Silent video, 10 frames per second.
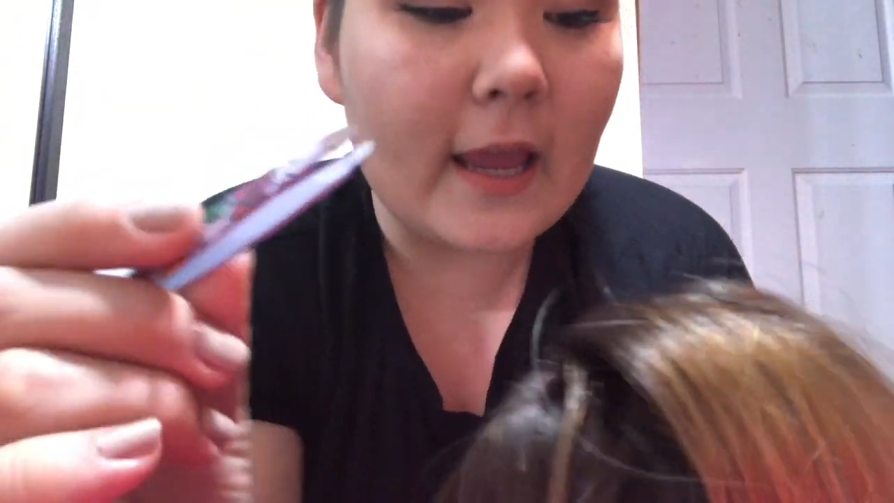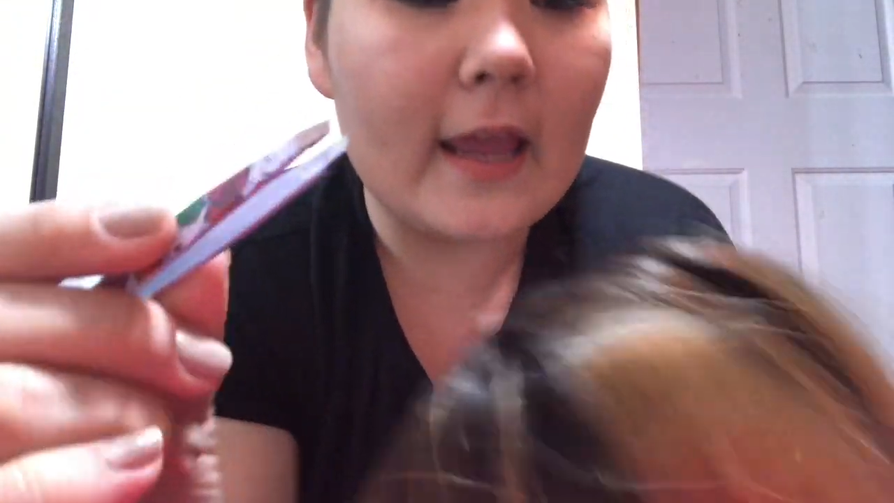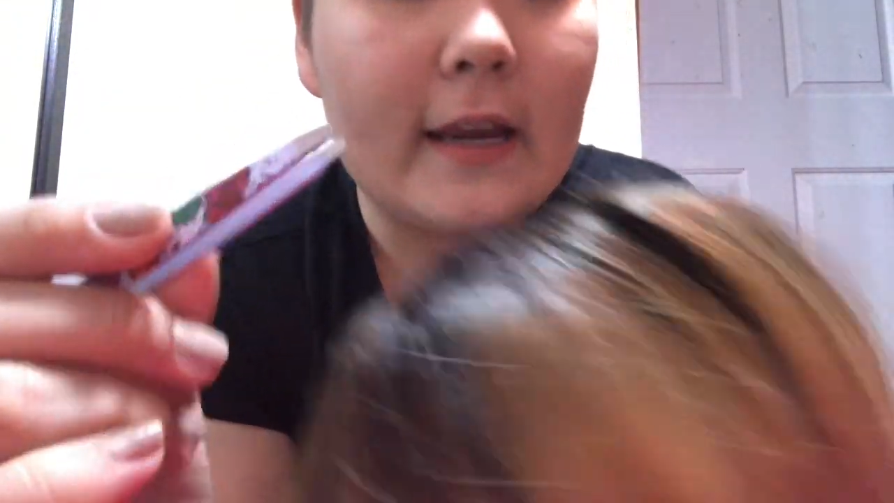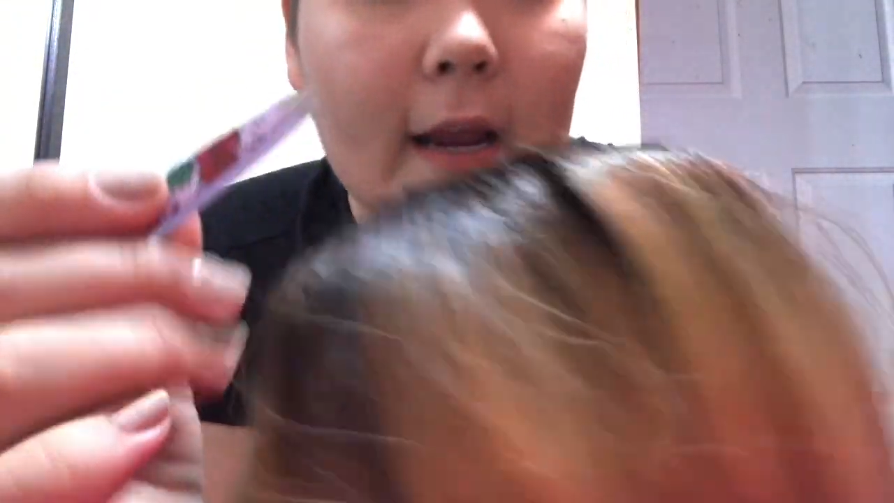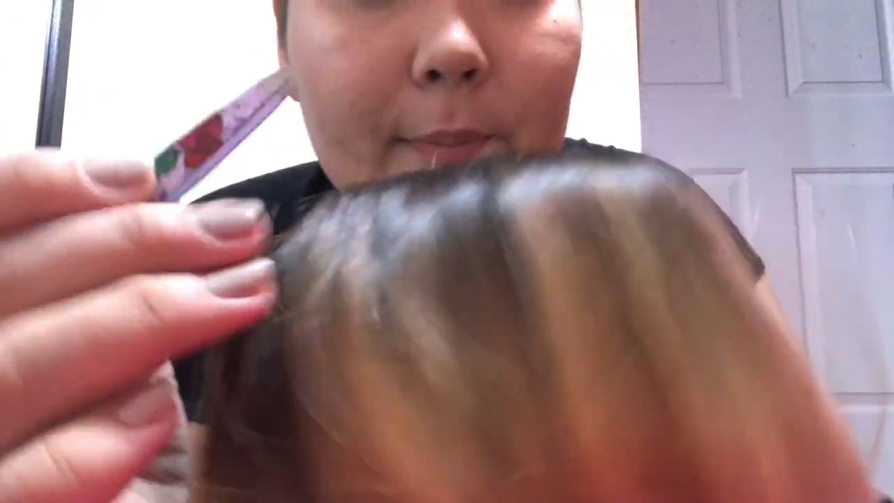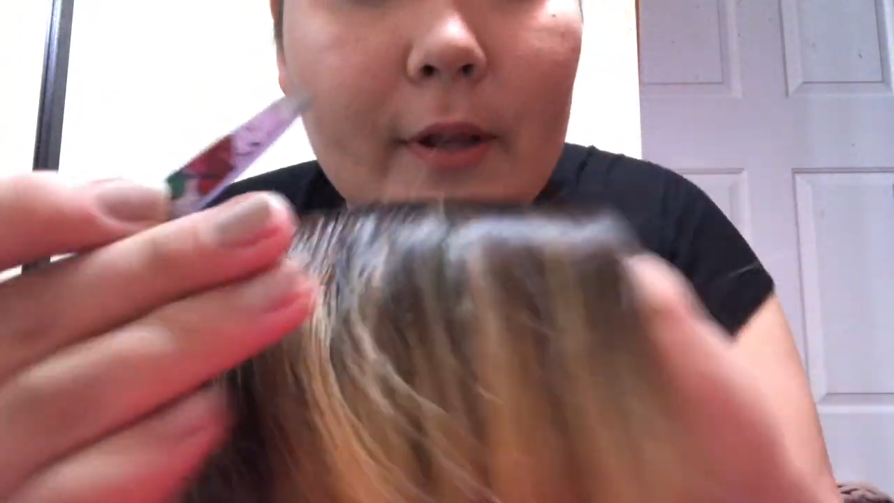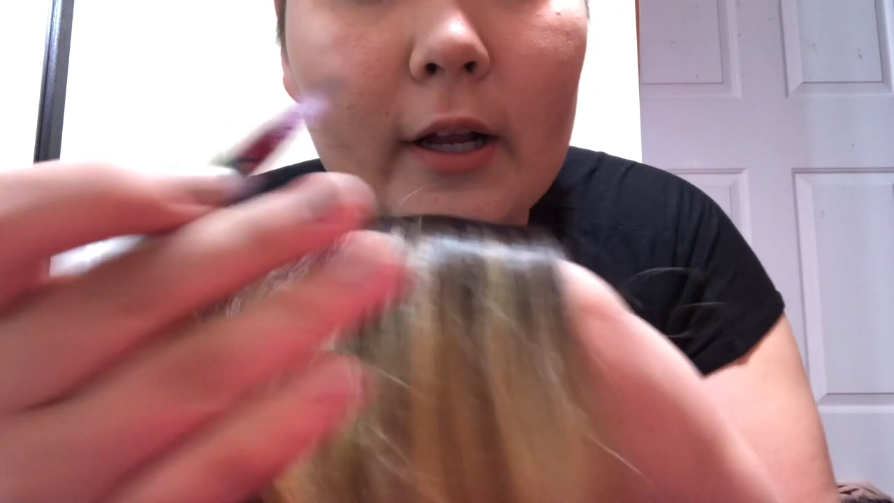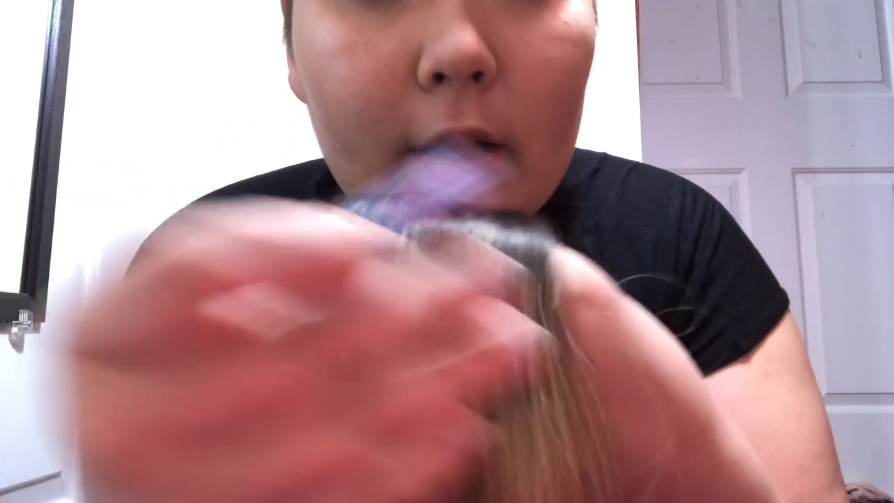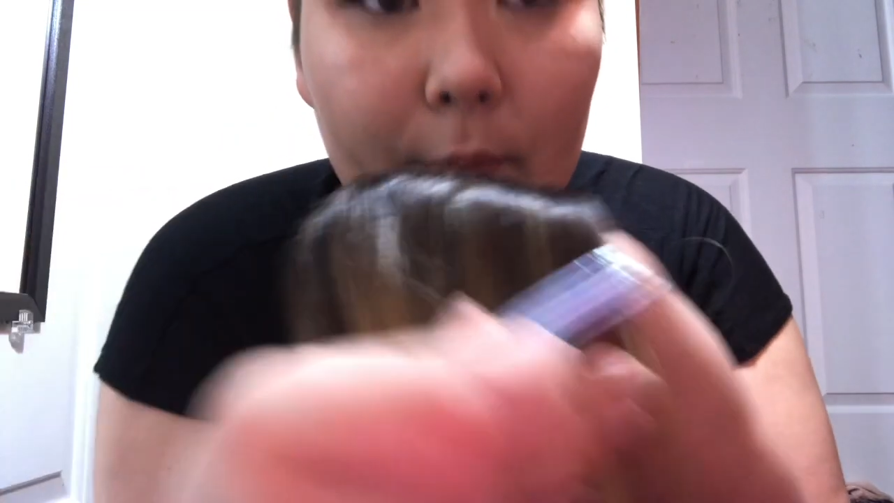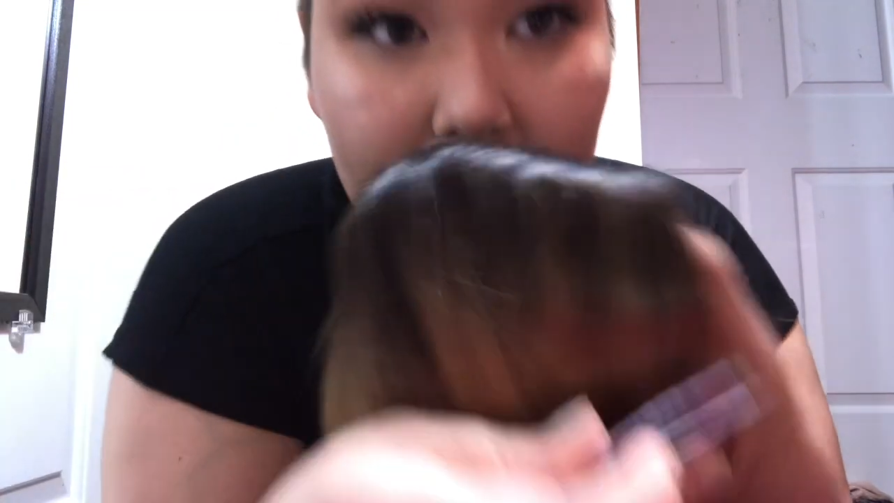and I
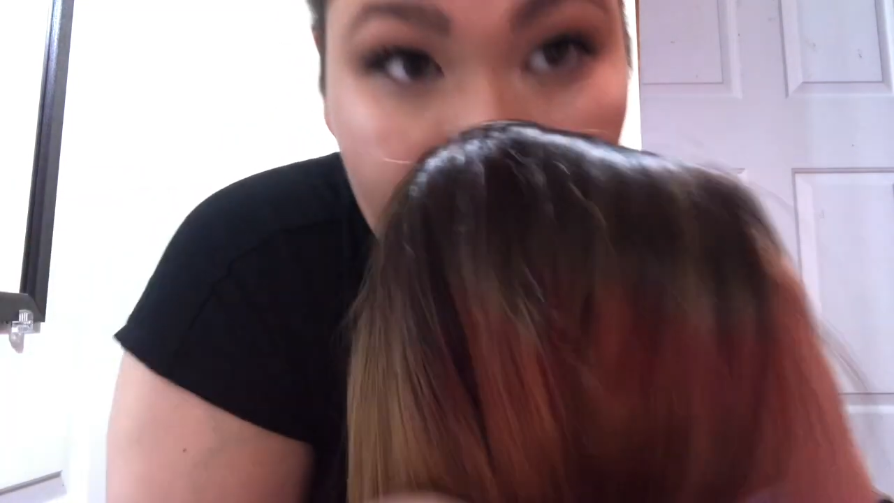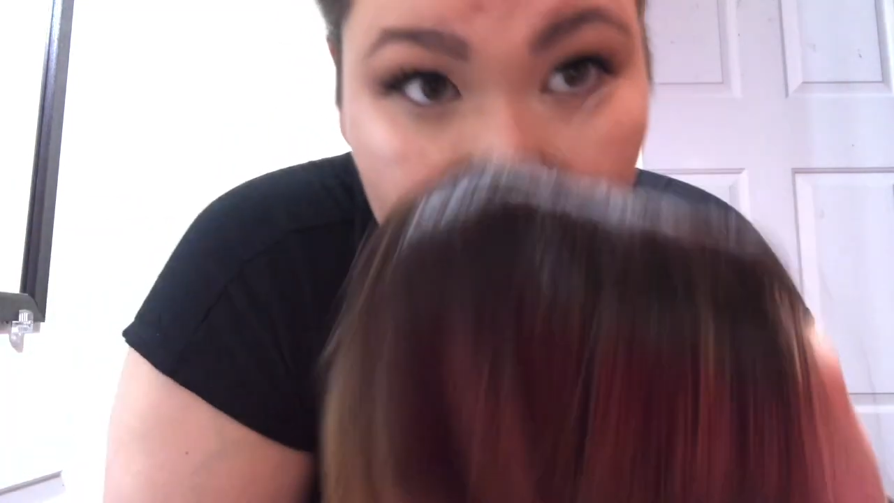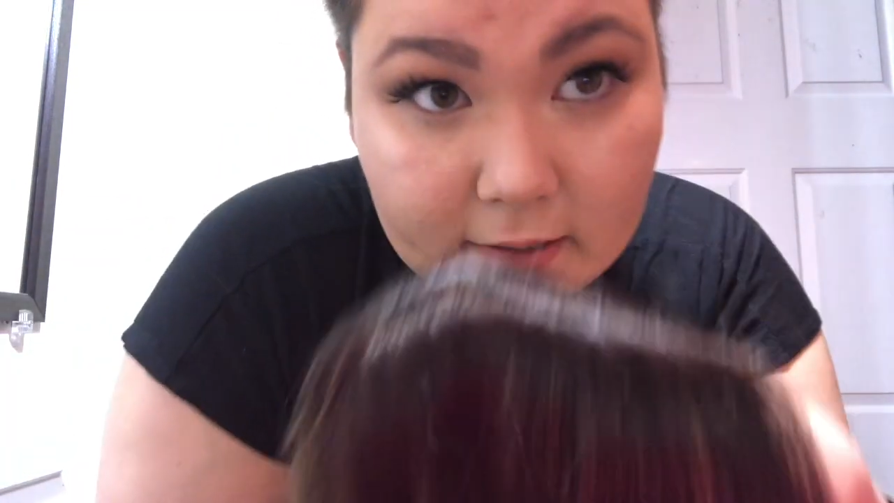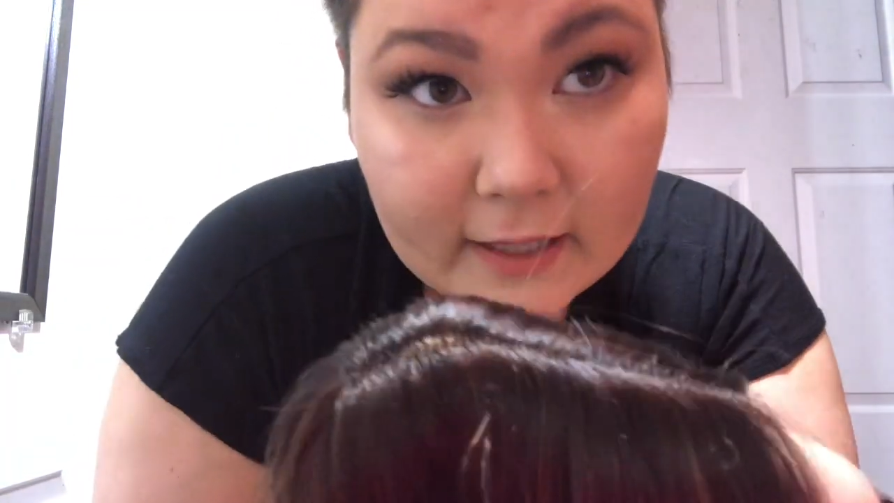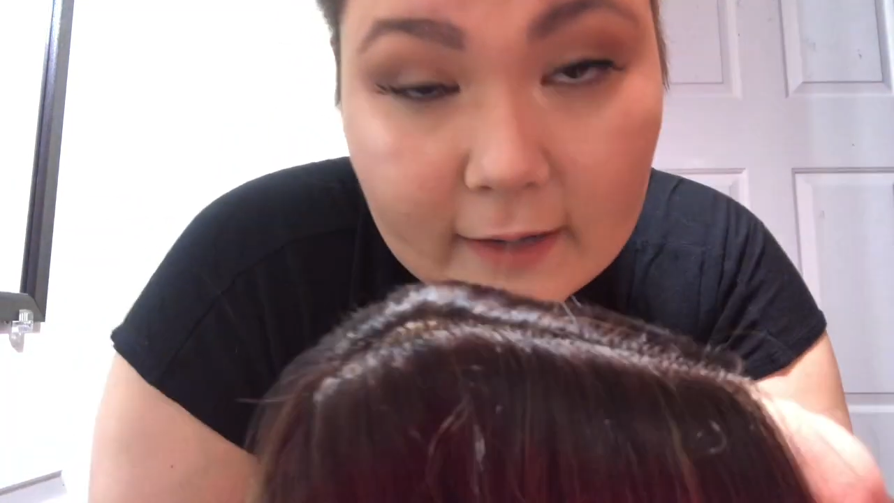pluck away hairs.